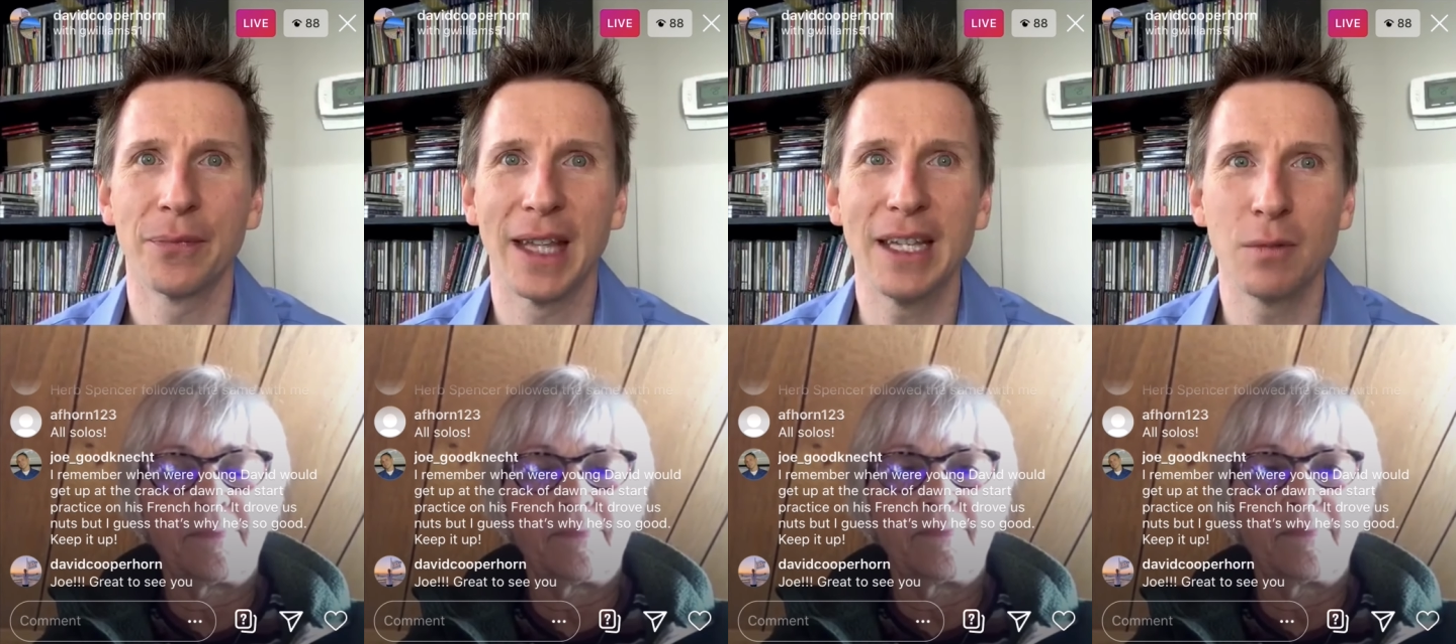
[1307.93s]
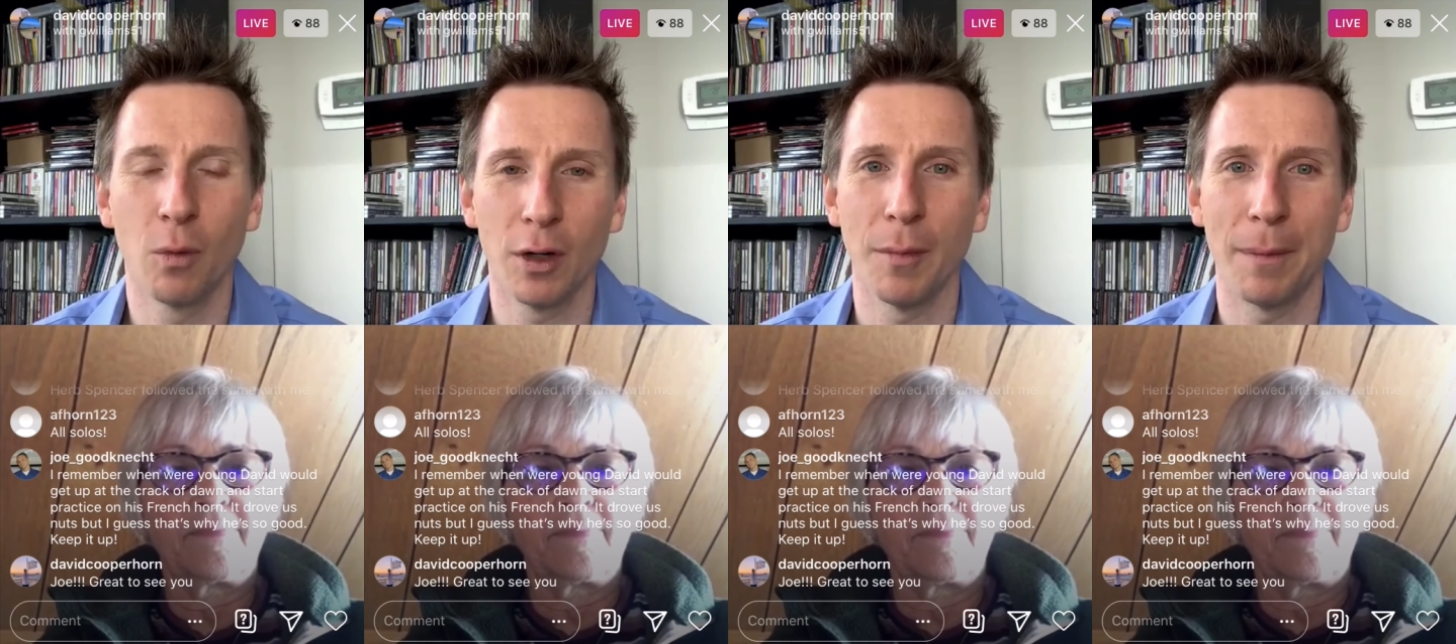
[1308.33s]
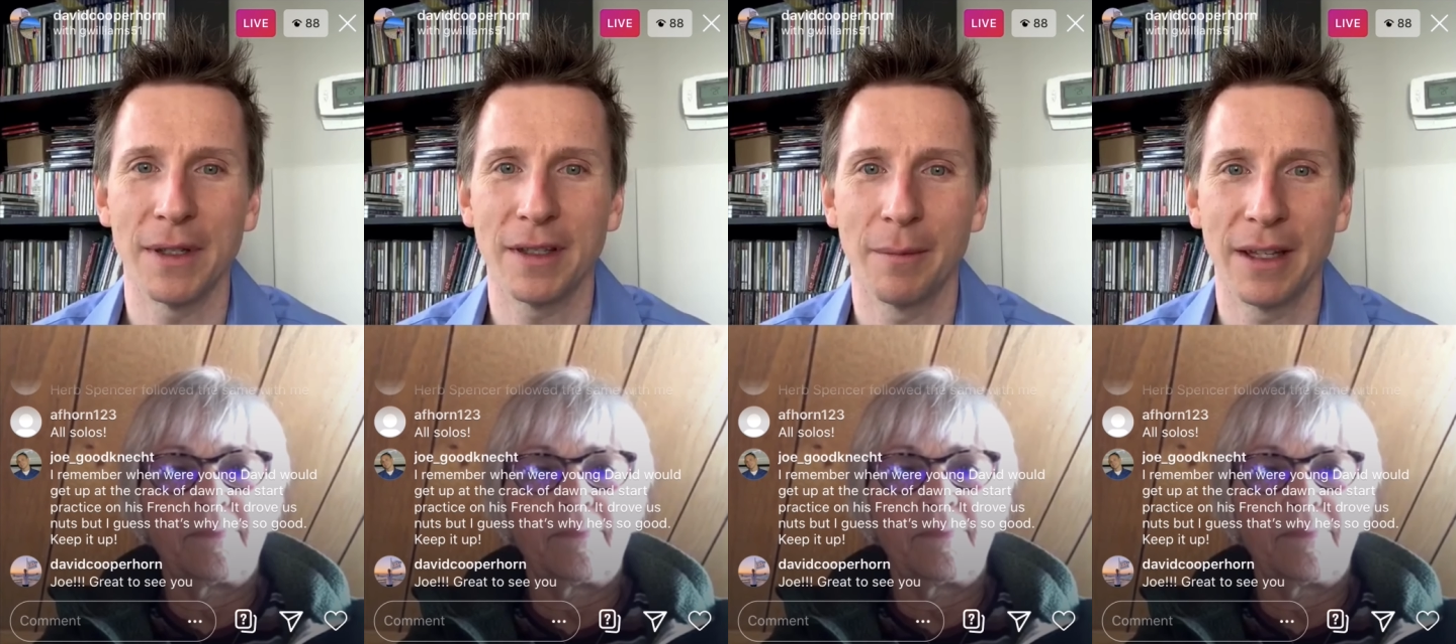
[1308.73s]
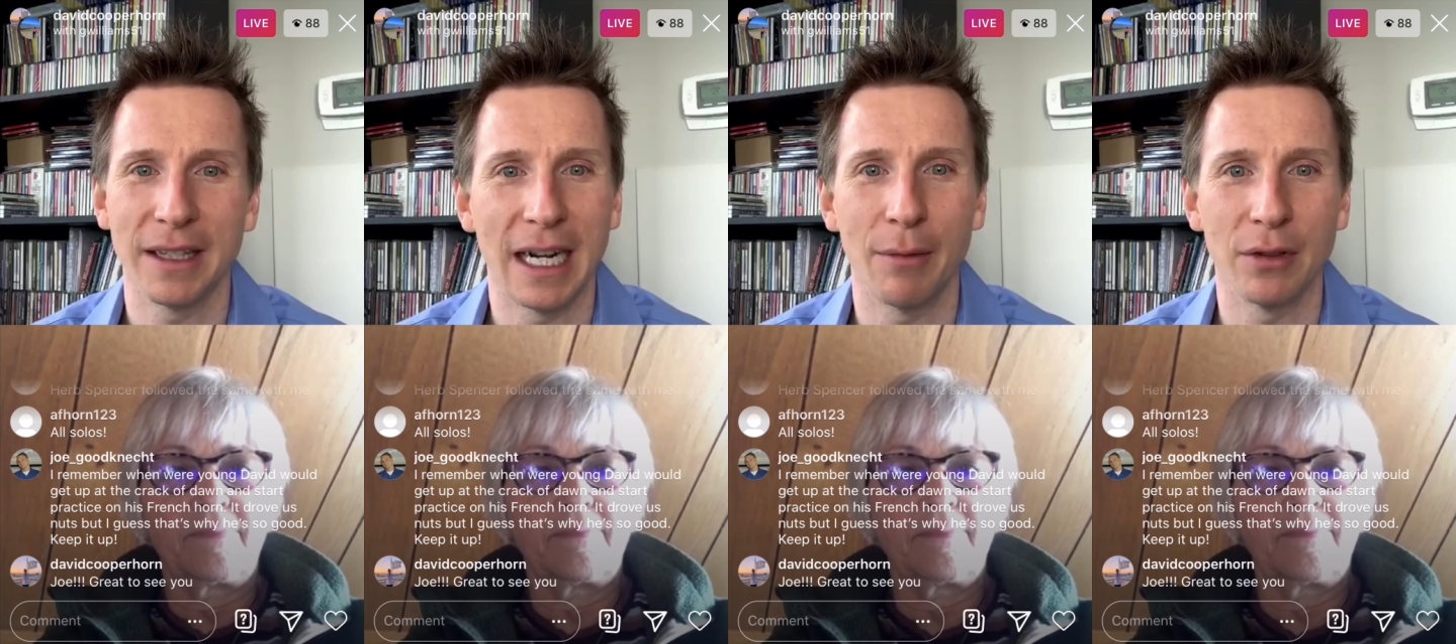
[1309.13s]
his warm up is something
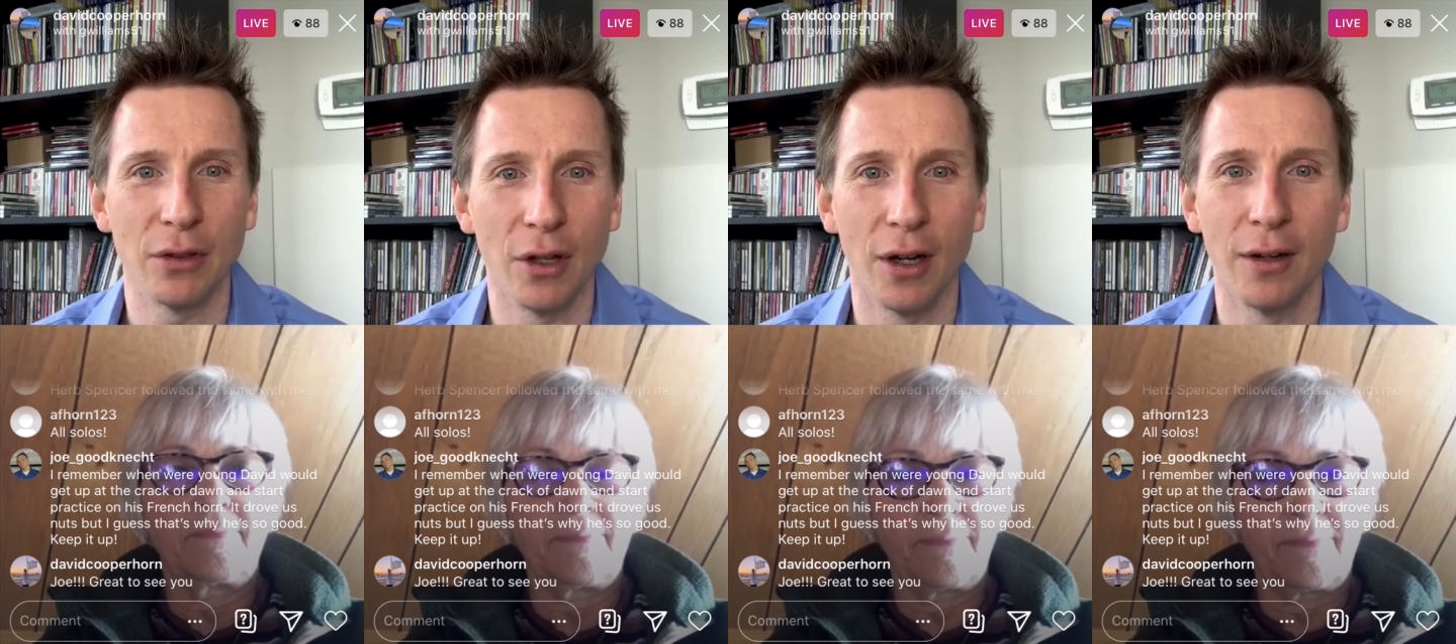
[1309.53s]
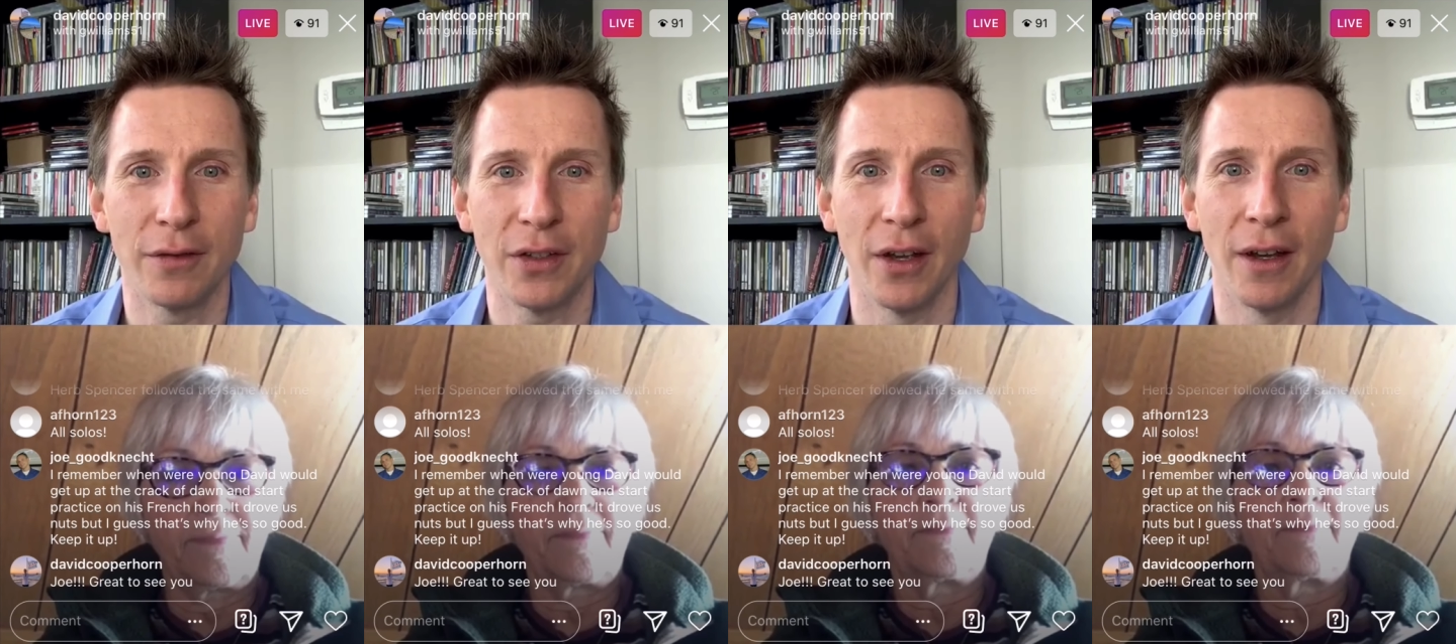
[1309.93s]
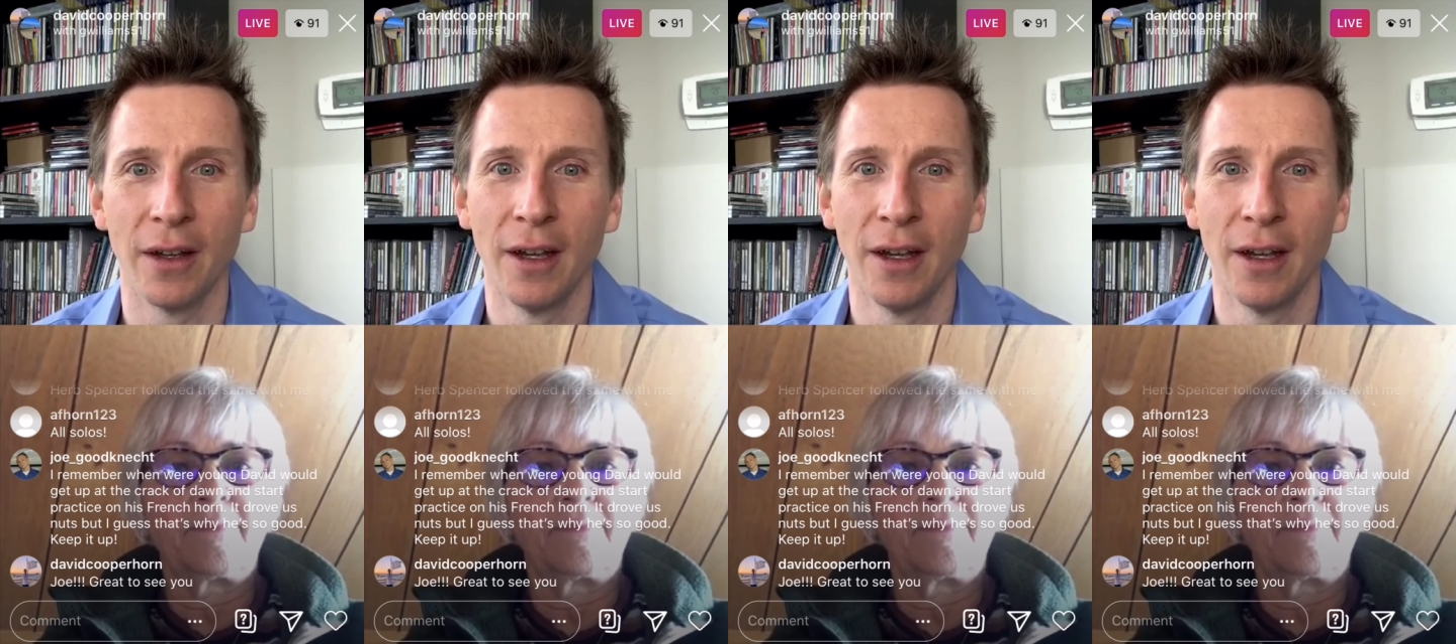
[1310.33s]
that I would love to